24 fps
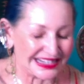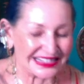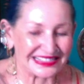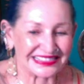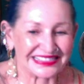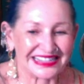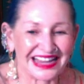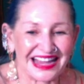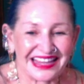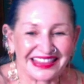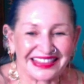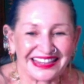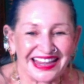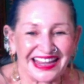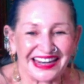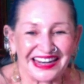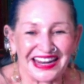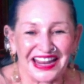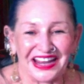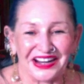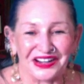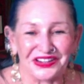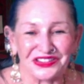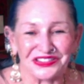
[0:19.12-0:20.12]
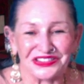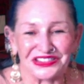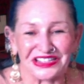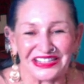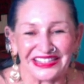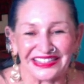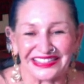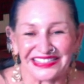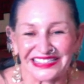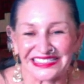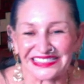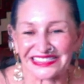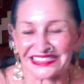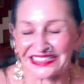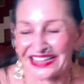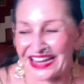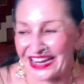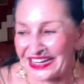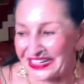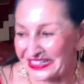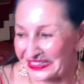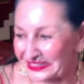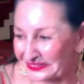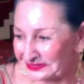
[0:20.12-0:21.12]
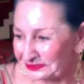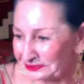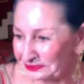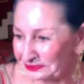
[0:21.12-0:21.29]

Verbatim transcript: he's got that energy that's like,